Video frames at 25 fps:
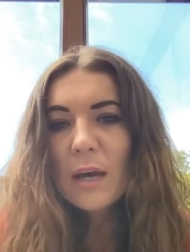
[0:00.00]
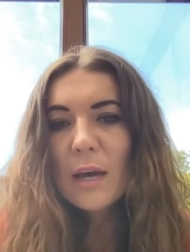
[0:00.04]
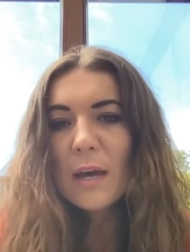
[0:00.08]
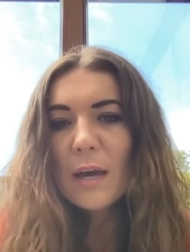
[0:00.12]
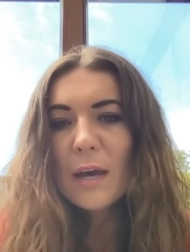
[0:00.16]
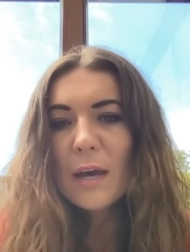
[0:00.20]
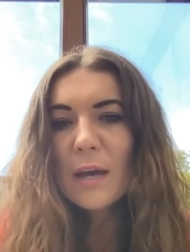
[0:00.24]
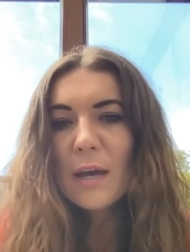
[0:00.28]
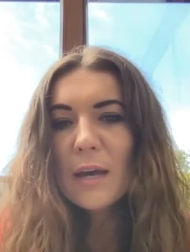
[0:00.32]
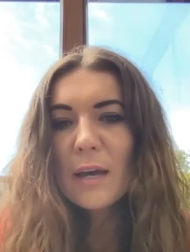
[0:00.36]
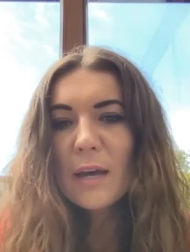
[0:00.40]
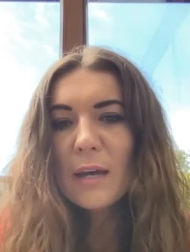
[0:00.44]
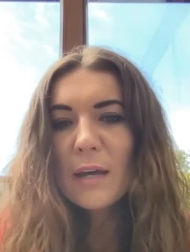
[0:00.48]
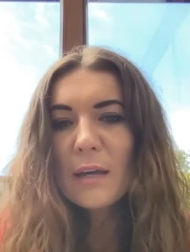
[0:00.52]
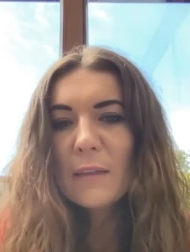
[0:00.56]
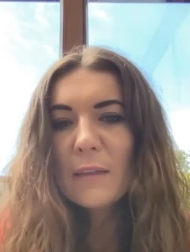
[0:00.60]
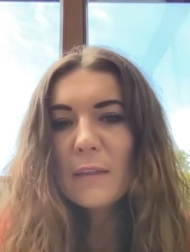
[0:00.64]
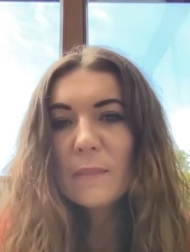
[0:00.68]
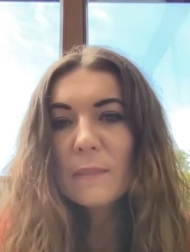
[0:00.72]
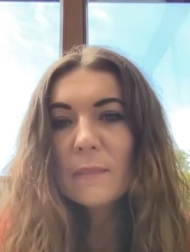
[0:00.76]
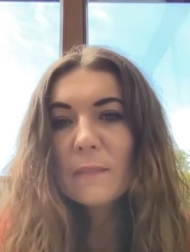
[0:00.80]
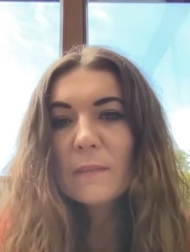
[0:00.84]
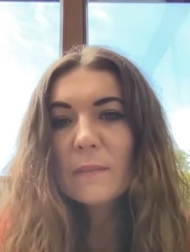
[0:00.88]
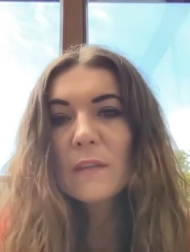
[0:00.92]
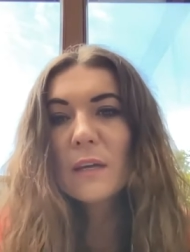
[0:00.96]

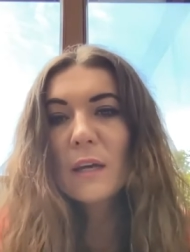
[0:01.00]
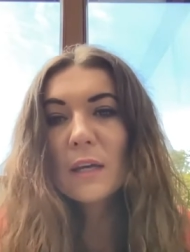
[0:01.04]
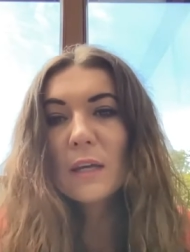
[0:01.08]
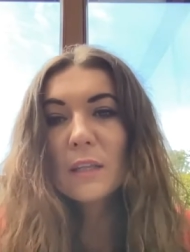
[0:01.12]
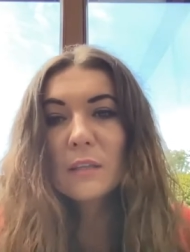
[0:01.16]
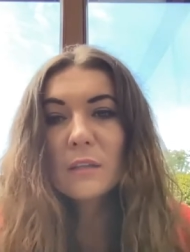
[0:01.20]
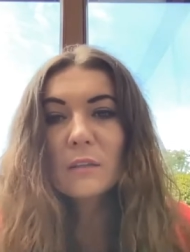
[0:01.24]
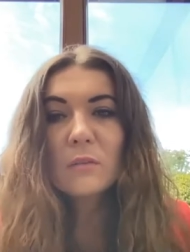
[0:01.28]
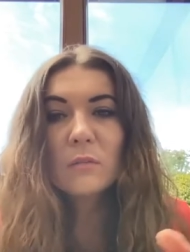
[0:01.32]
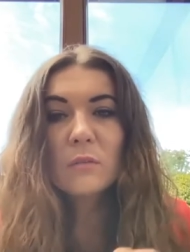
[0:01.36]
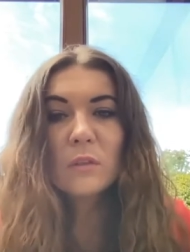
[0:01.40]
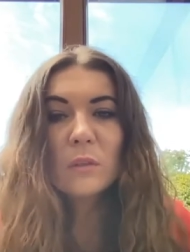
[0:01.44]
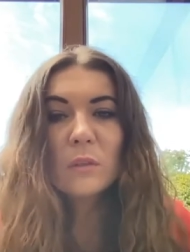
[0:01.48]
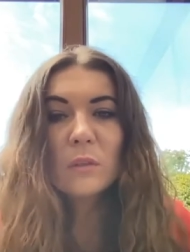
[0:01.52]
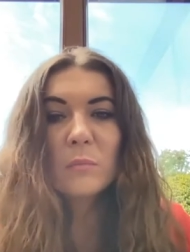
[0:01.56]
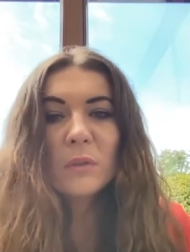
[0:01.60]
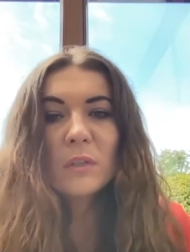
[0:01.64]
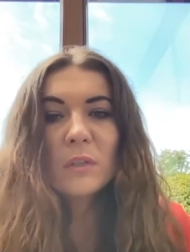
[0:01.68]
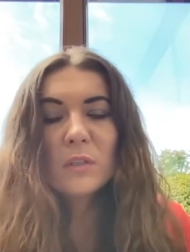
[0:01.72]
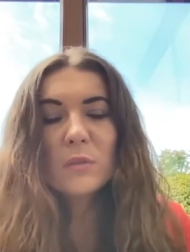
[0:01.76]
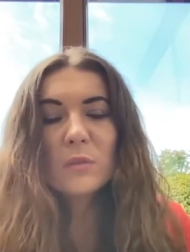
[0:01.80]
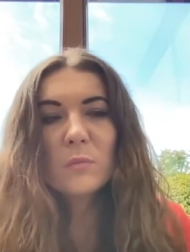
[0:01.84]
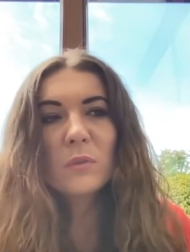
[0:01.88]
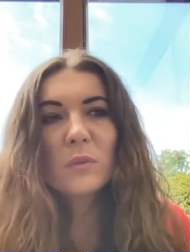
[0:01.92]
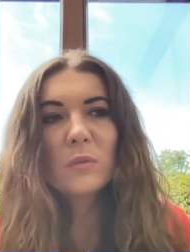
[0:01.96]
and yeah and that, that
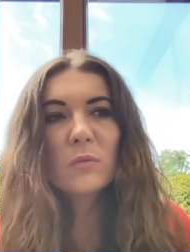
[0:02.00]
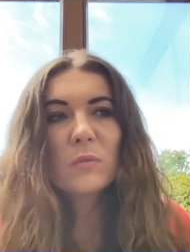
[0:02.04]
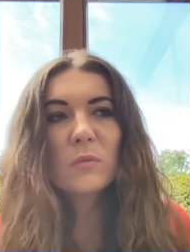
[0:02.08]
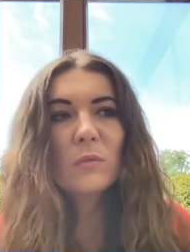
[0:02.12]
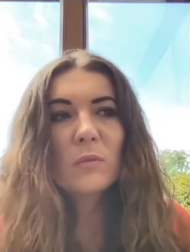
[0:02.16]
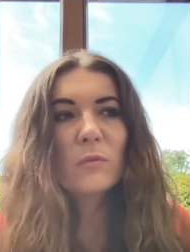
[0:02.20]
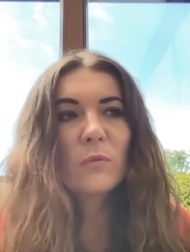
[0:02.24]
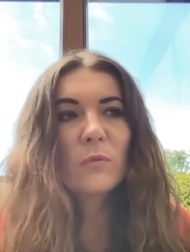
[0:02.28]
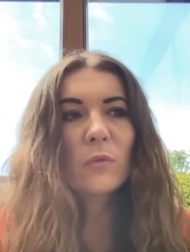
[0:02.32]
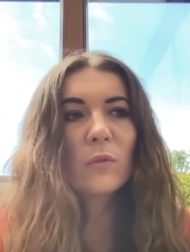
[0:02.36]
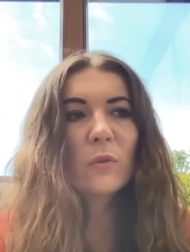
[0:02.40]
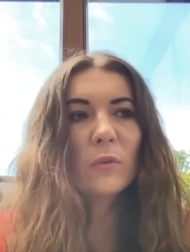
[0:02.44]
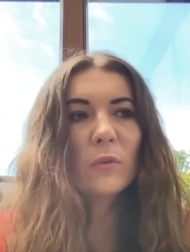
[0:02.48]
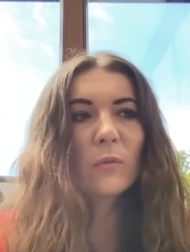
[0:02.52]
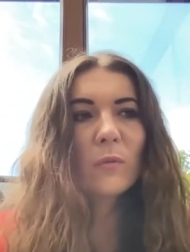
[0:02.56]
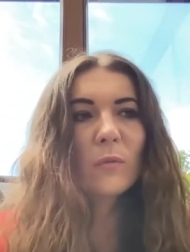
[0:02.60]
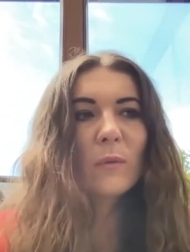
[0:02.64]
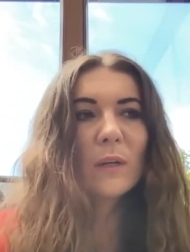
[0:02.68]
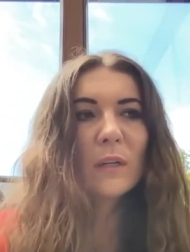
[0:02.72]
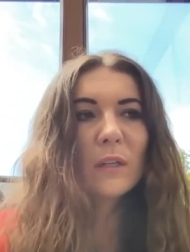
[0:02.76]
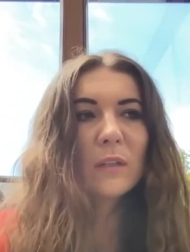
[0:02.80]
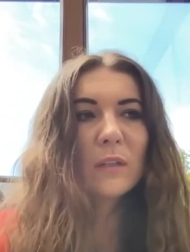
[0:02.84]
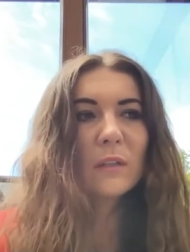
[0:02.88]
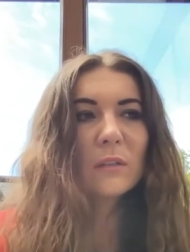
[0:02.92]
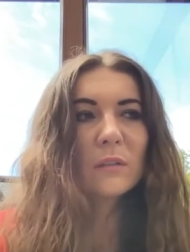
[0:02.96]
brings me to the fourth
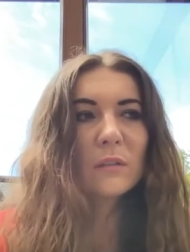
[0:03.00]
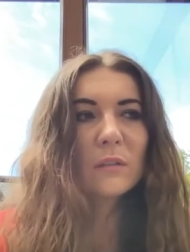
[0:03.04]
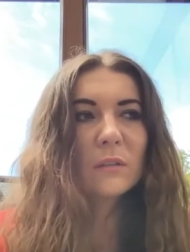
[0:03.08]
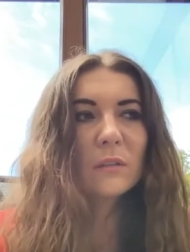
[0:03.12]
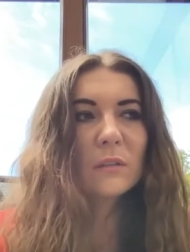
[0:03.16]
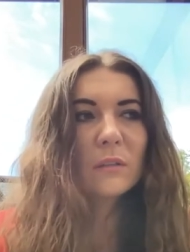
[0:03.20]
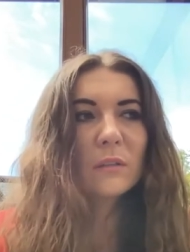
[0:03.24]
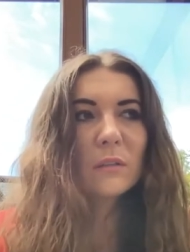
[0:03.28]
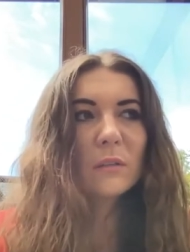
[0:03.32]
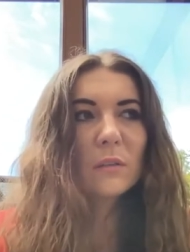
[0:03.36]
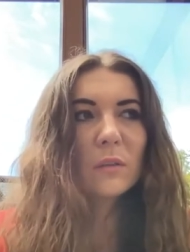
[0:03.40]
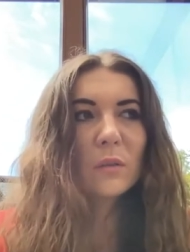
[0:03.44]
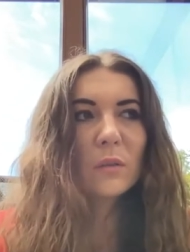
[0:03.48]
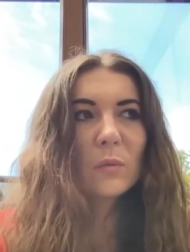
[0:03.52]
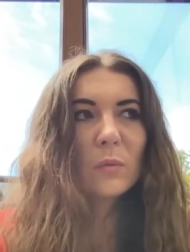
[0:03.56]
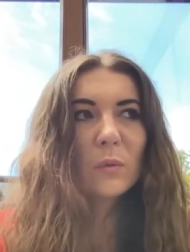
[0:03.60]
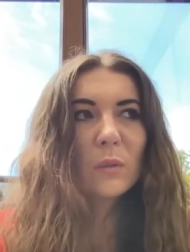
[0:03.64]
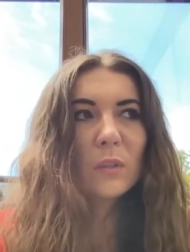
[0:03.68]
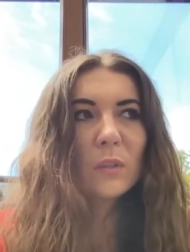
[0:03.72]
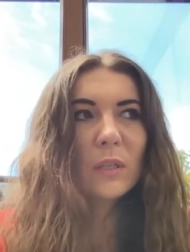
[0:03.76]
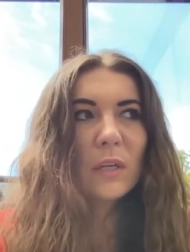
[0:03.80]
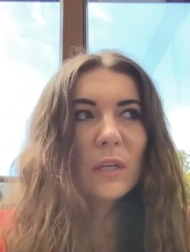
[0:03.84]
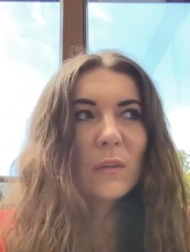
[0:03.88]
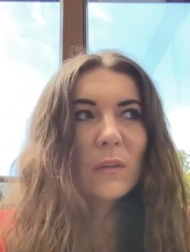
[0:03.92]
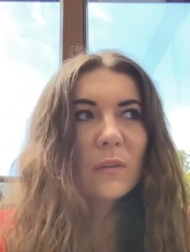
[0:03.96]
one oh,
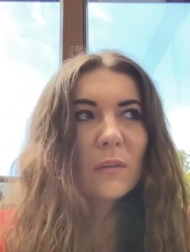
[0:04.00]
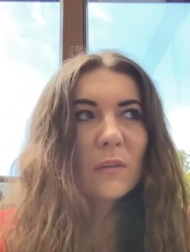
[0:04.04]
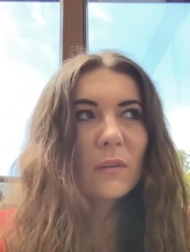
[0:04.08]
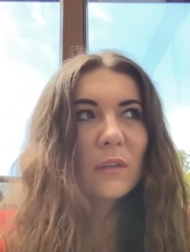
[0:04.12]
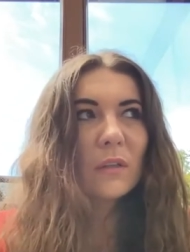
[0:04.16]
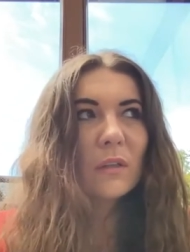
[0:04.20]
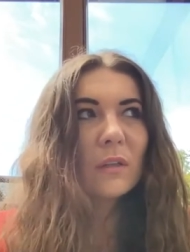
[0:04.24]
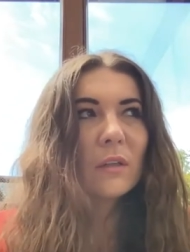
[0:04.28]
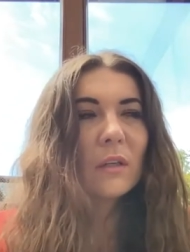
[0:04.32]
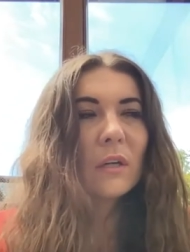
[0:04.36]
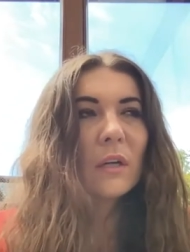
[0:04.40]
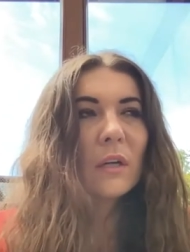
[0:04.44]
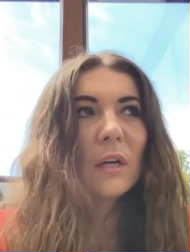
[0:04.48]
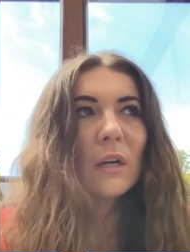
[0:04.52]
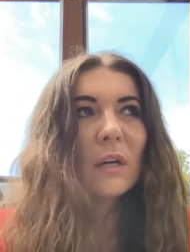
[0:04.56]
what i think